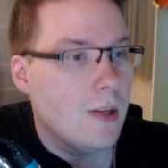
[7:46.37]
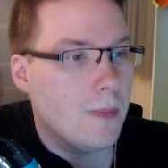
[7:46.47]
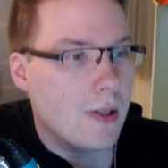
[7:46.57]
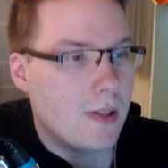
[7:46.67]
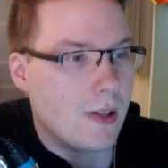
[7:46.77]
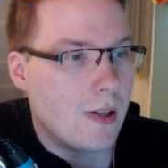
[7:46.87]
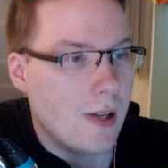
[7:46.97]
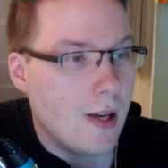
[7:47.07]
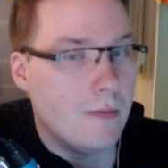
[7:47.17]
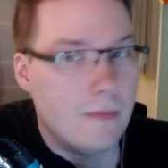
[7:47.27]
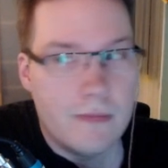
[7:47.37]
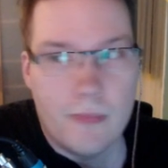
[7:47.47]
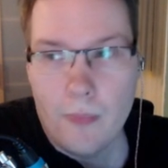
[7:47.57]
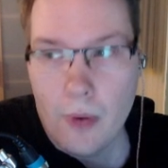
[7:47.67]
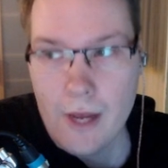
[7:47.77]
But yeah.
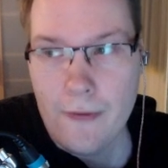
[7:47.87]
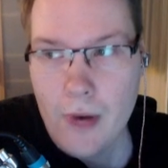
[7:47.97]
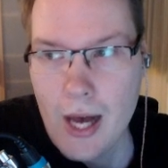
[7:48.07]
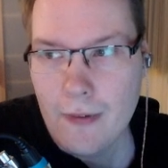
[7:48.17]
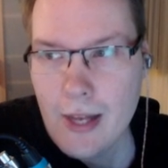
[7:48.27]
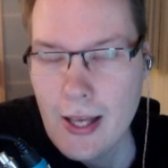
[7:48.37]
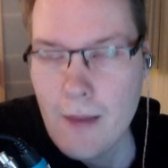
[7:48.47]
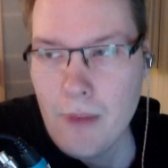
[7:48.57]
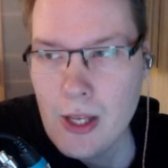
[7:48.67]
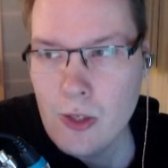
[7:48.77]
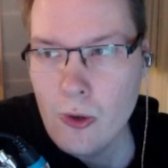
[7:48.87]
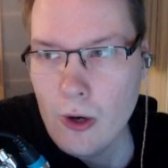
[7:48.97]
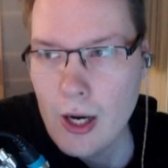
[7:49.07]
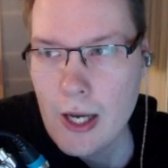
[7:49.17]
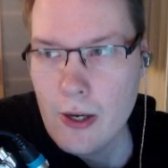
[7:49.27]
But if you have like MP2 or
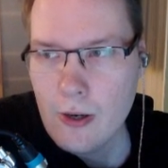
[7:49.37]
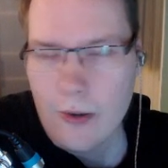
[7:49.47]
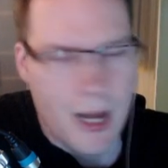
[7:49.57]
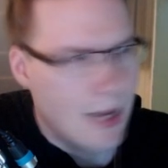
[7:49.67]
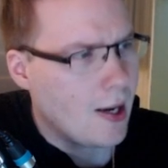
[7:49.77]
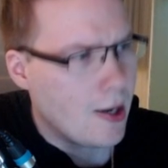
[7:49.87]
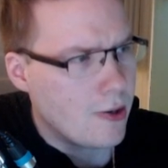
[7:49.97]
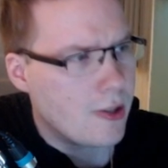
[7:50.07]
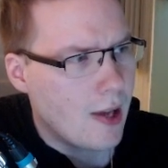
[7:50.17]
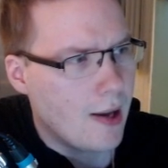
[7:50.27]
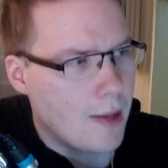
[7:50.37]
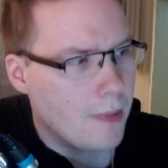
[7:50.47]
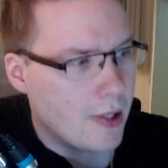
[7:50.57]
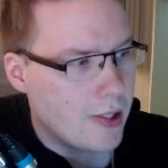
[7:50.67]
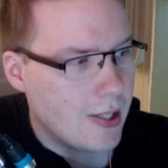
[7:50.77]
higher, I can understand A+
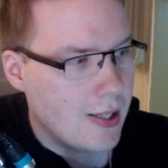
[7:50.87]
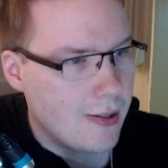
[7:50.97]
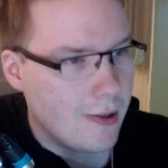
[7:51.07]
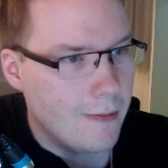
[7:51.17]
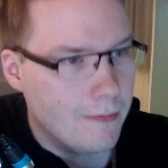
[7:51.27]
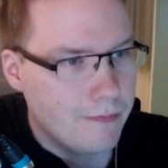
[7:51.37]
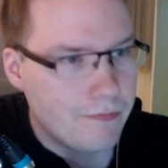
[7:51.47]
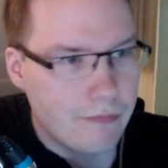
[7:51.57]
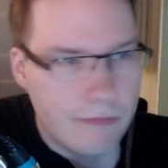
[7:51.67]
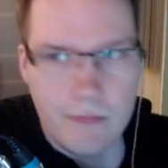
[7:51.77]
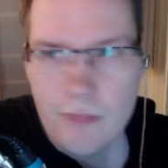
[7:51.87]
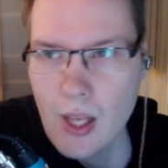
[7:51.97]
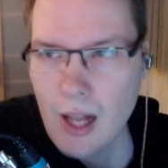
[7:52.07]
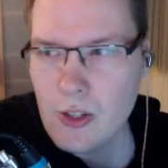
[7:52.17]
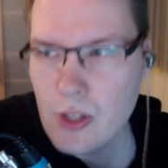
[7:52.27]
easily.
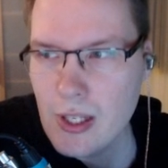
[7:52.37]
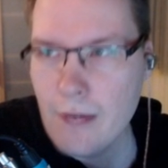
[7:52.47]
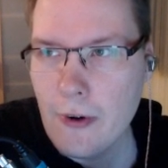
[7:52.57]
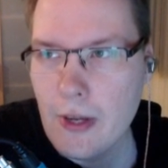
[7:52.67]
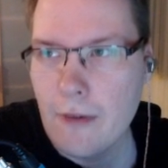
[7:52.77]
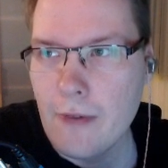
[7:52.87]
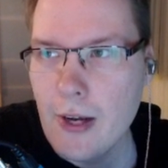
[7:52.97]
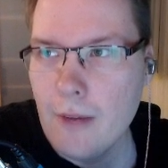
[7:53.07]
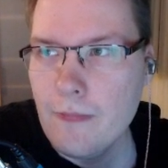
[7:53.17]
I'll just leave her here for now.